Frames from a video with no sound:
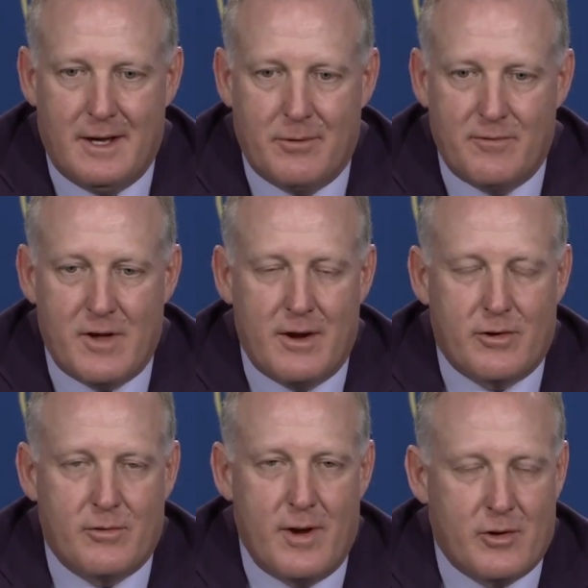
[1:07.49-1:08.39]
We've got a
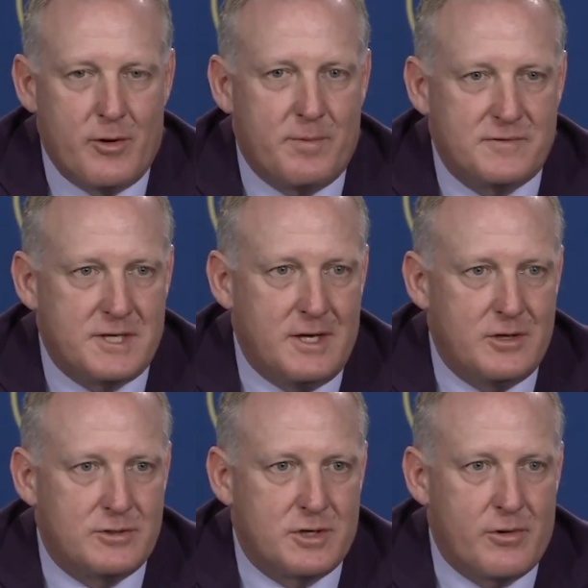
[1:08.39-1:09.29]
great group of
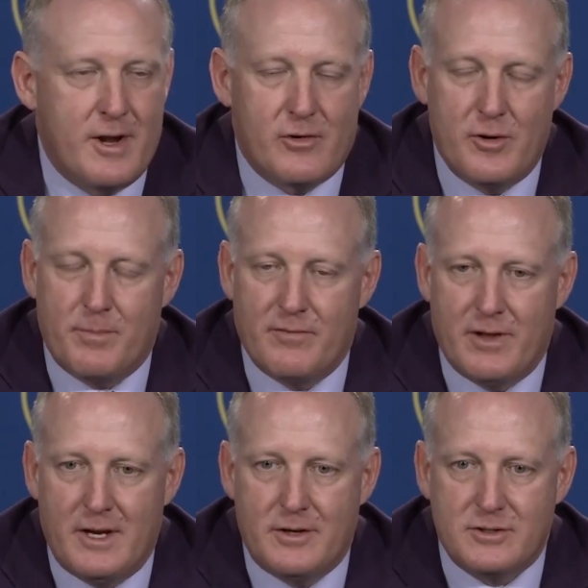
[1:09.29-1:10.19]
seniors, a great group of
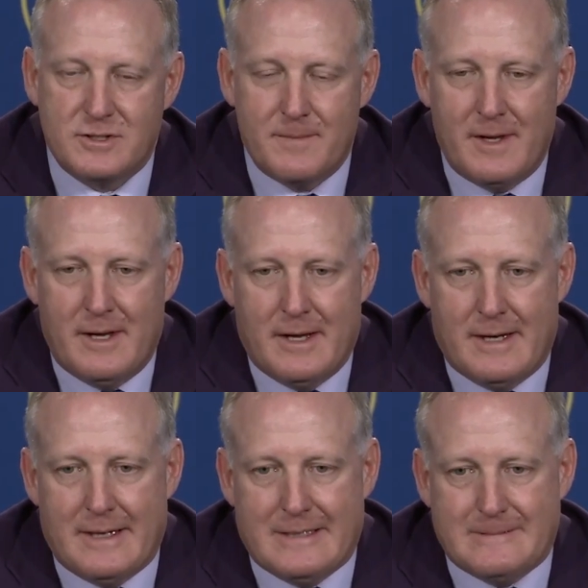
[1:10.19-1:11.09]
leaders
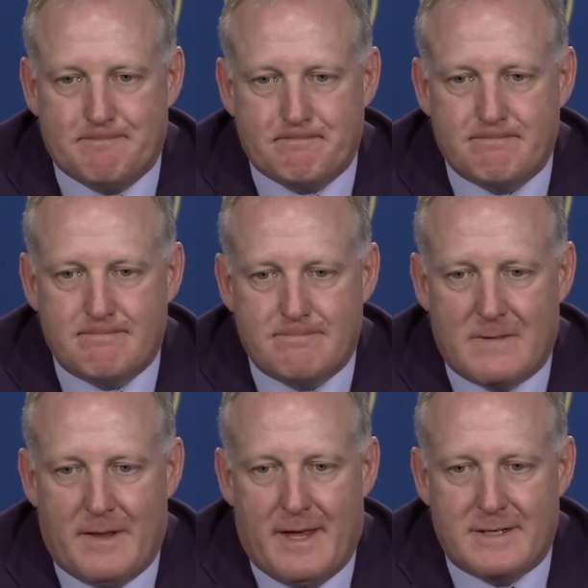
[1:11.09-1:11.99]

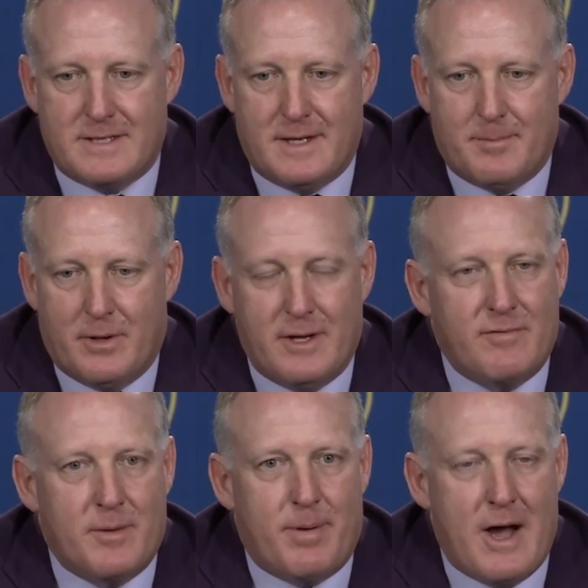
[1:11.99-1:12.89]
that believe
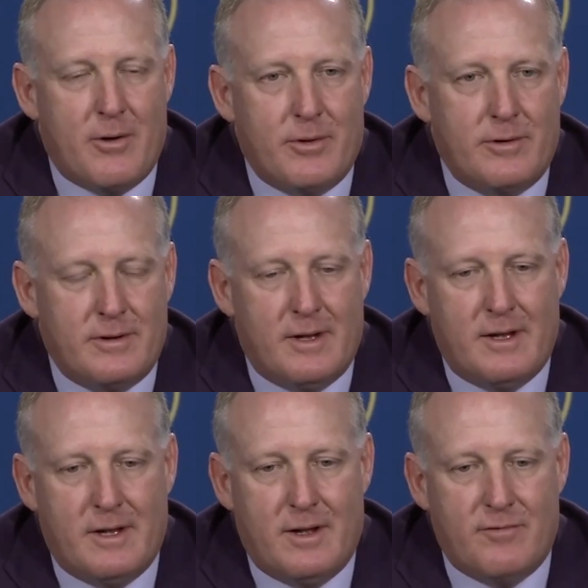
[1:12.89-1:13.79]
in the power
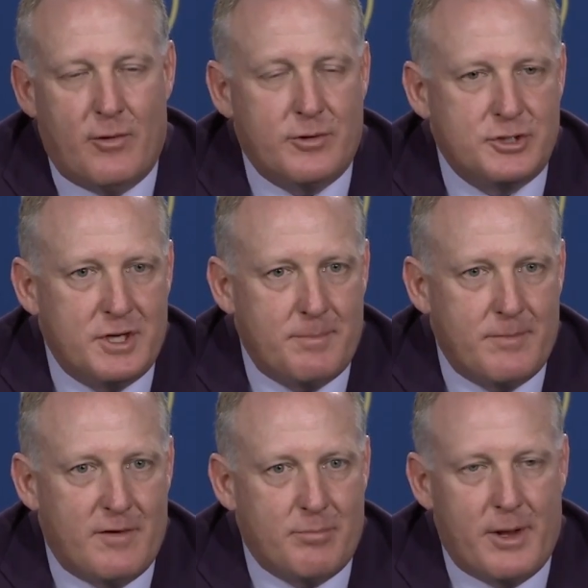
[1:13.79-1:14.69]
of ownership,
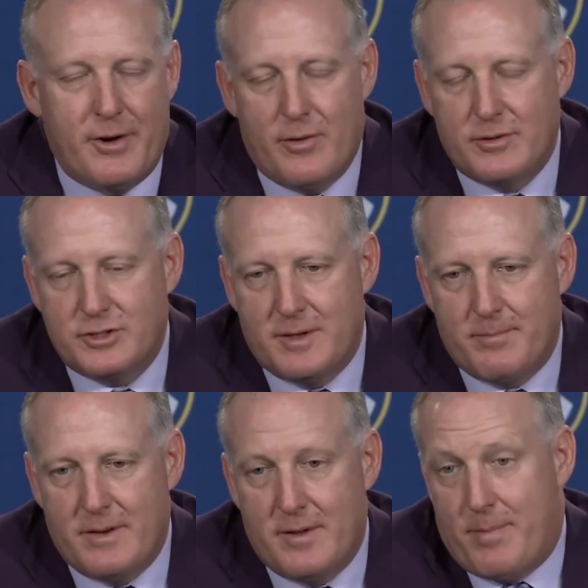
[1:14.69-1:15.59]
of player
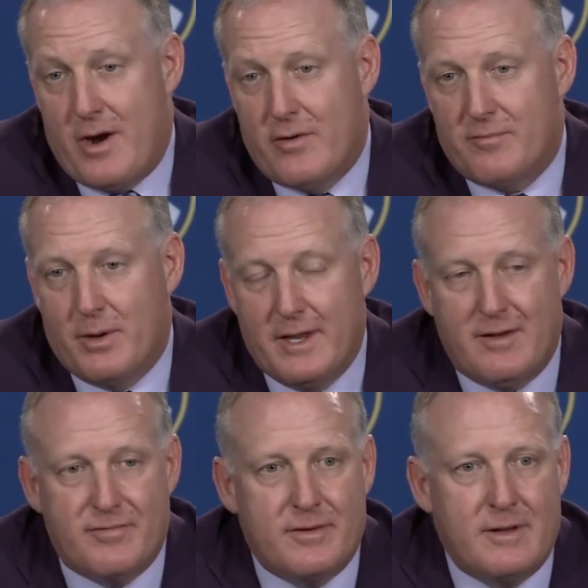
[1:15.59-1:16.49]
ownership, and the power of
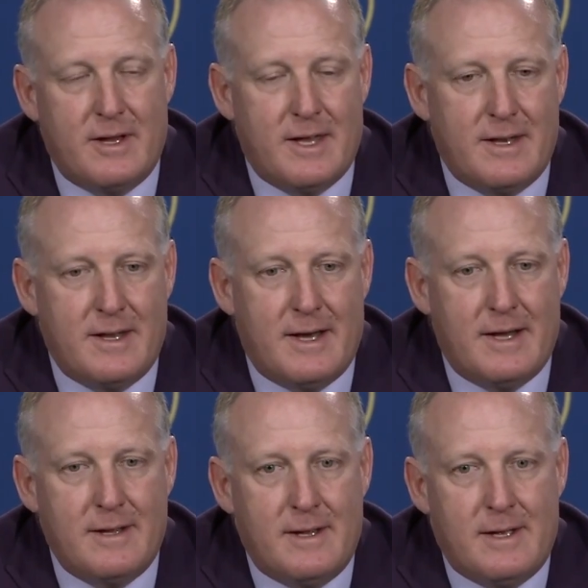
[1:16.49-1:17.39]
belief. And
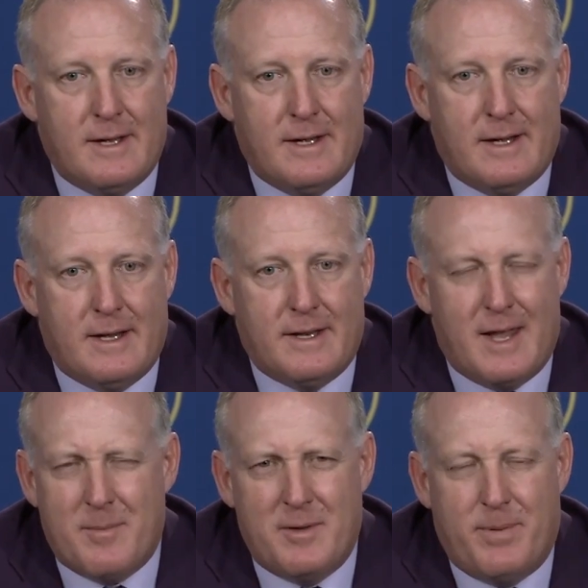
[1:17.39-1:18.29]

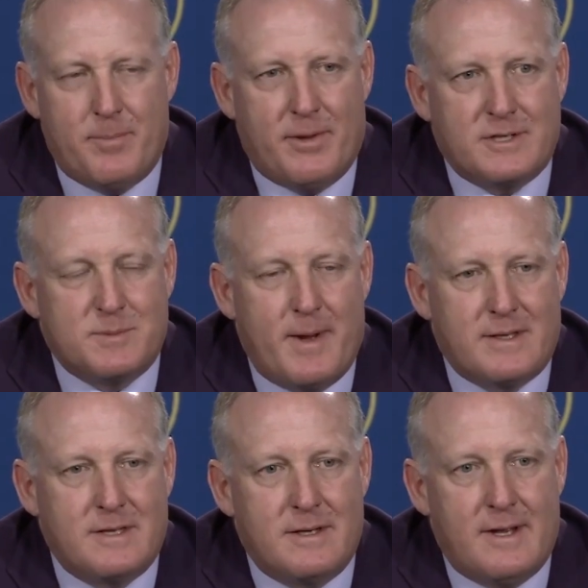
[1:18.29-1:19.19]
not many people
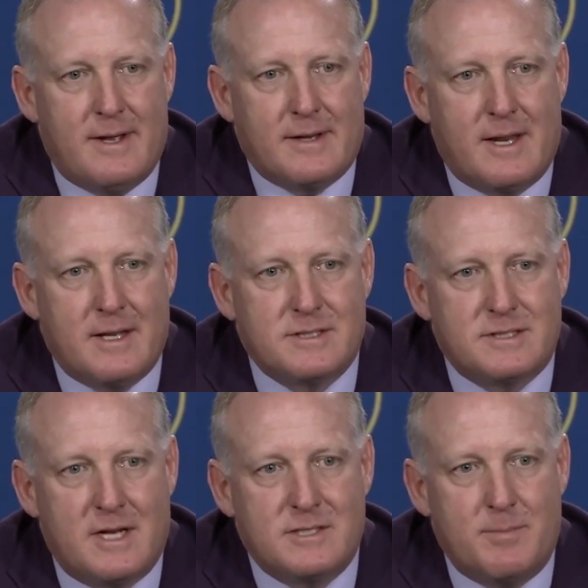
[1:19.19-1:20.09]
expected Kansas
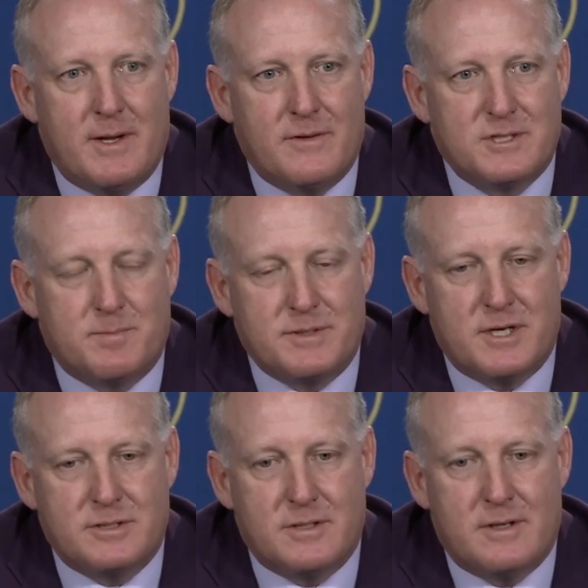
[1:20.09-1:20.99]
State to be in this
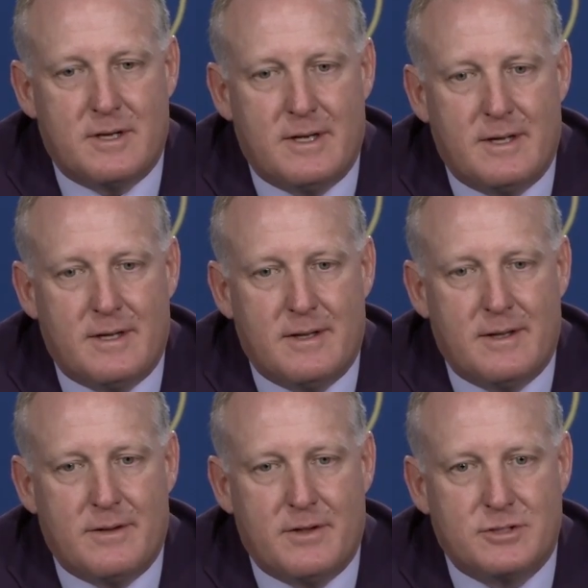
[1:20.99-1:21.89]
position
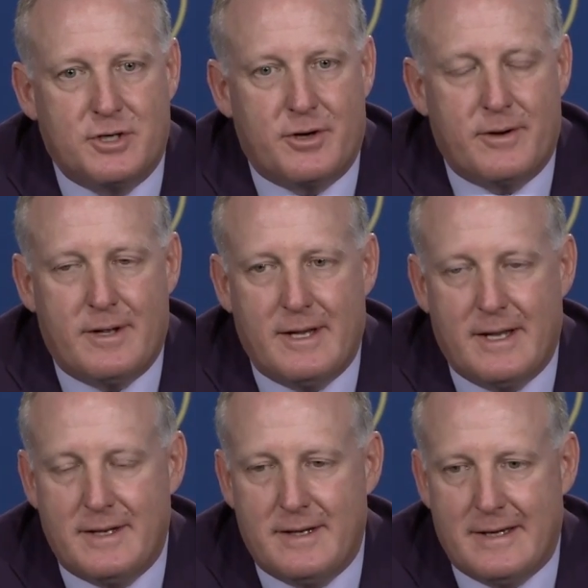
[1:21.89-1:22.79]
this year.
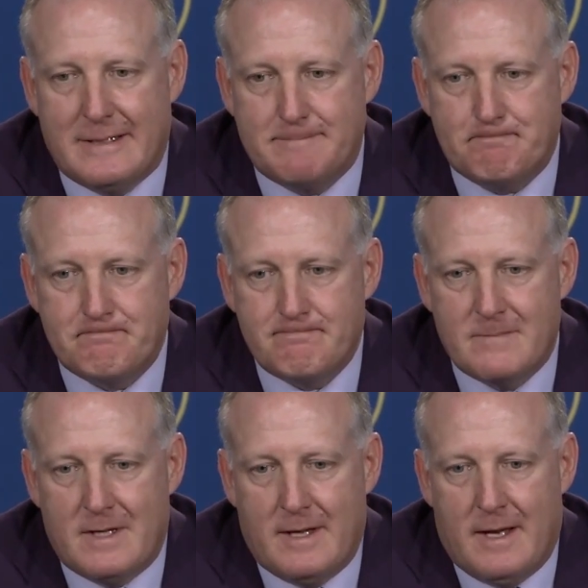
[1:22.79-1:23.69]
And
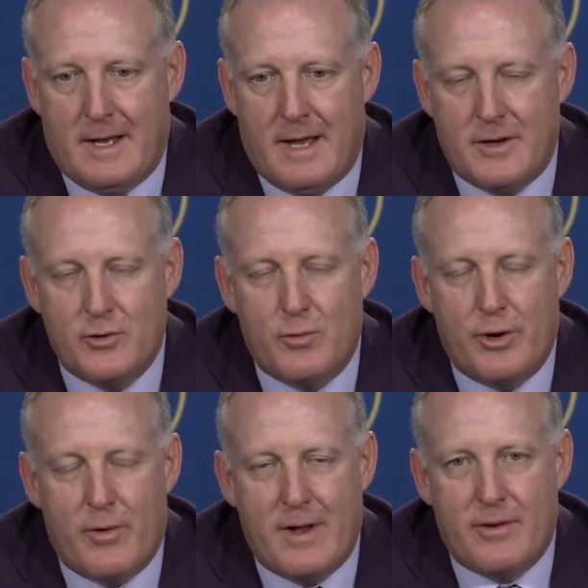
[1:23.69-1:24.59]
I knew
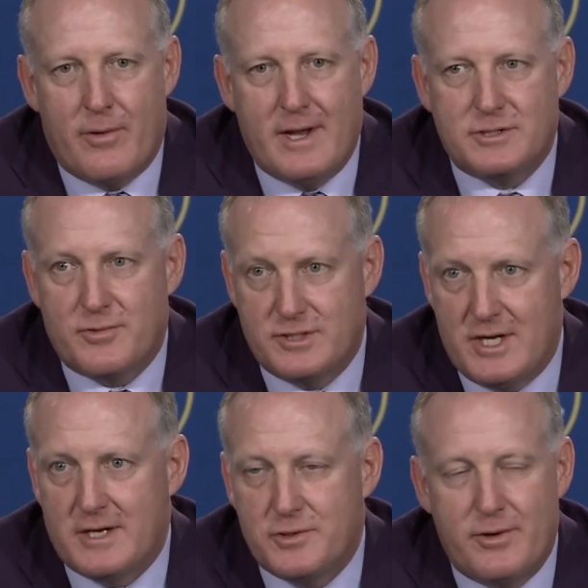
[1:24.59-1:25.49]
we were on the right
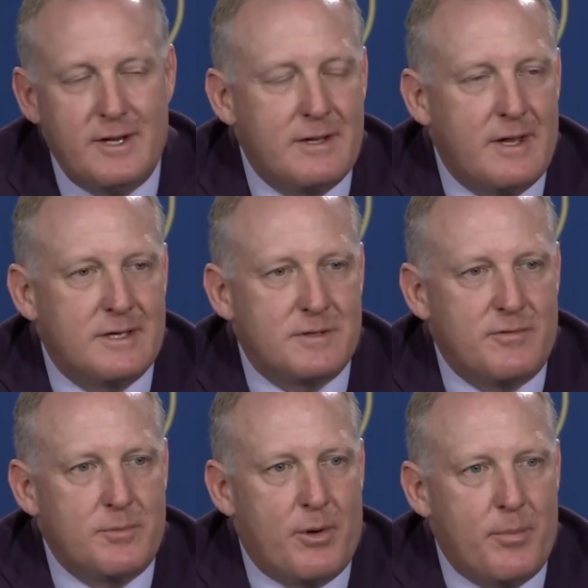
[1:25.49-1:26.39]
trajectory as a
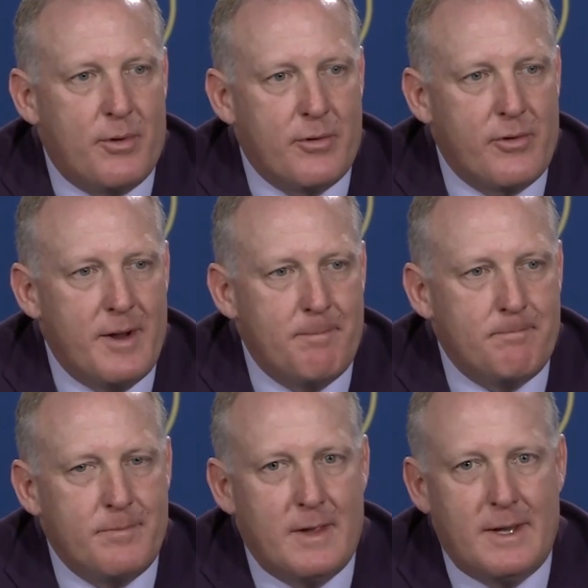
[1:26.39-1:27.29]
football program,
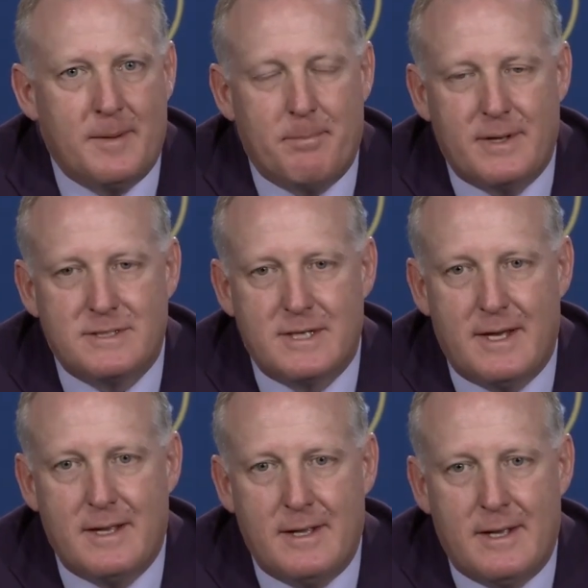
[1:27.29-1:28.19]
but
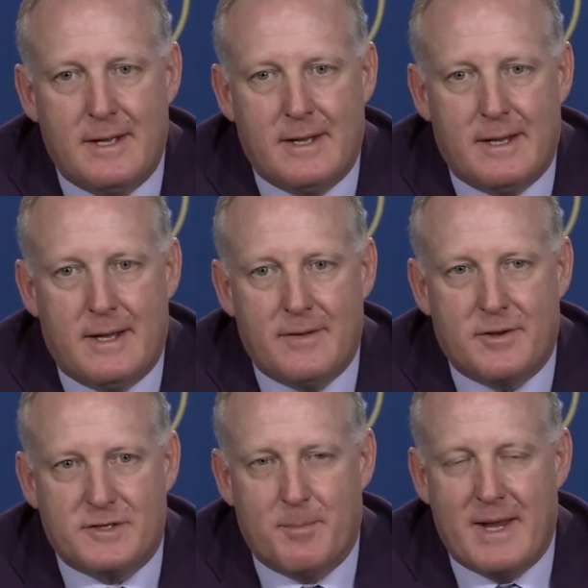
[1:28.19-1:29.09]

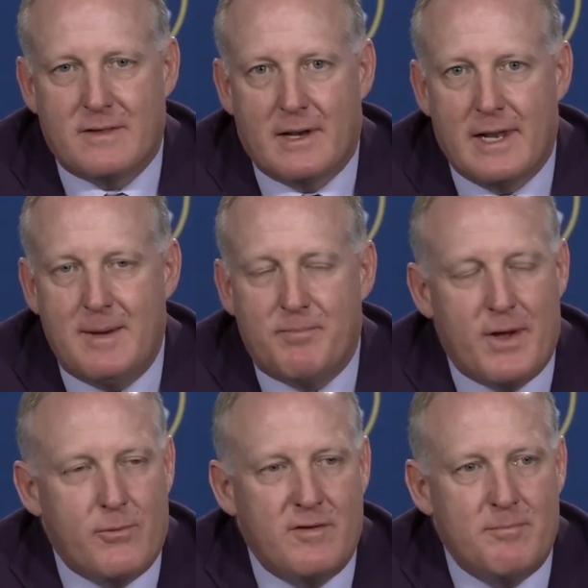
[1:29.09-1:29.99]
to make the leap
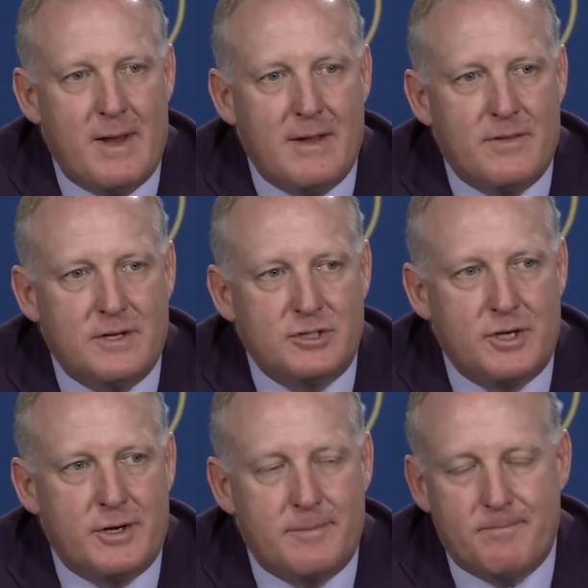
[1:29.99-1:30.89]
that we've made this
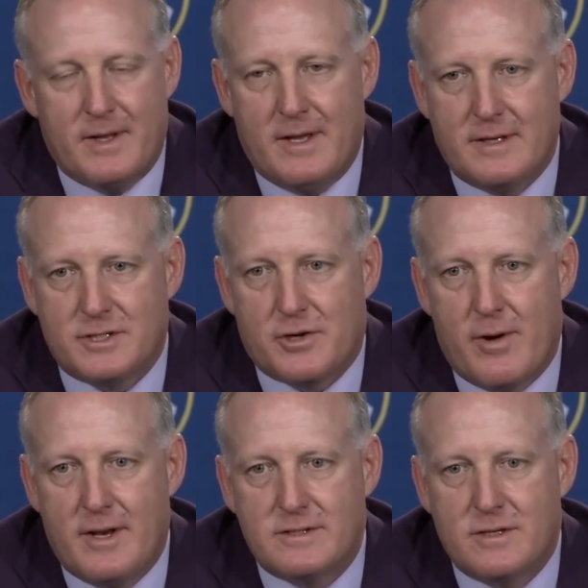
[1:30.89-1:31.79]
year, it's a
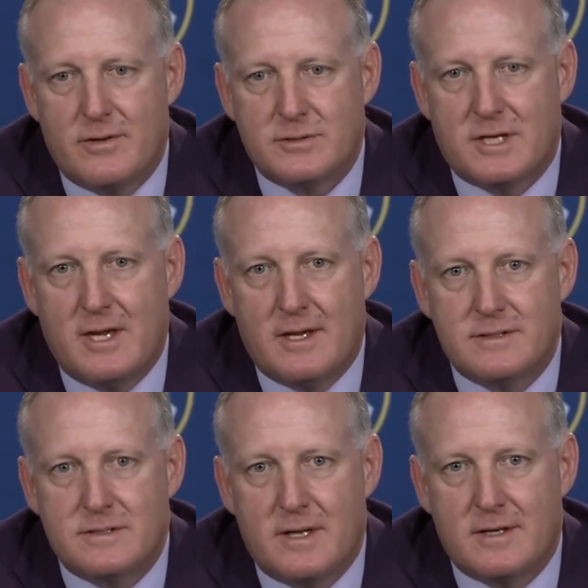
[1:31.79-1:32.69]
credit to those
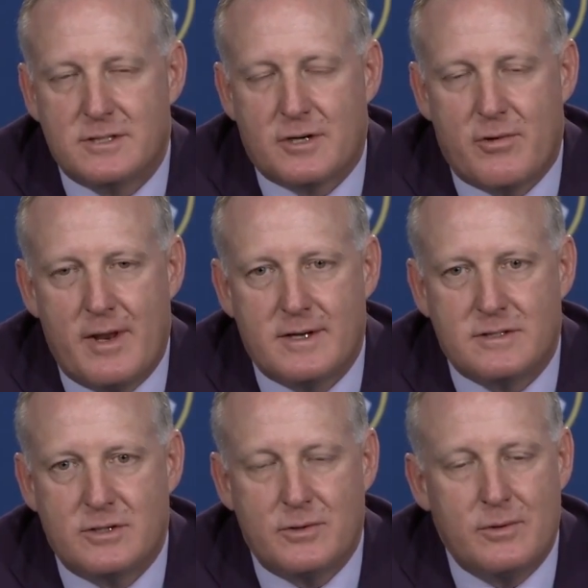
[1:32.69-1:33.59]
kids, and it's a credit
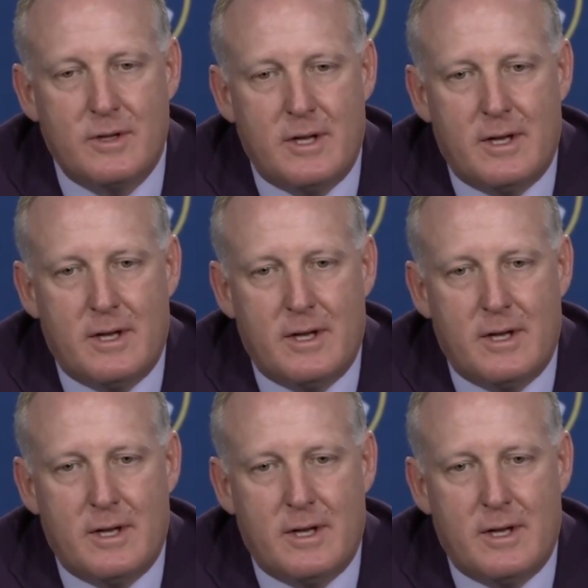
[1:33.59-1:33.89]
to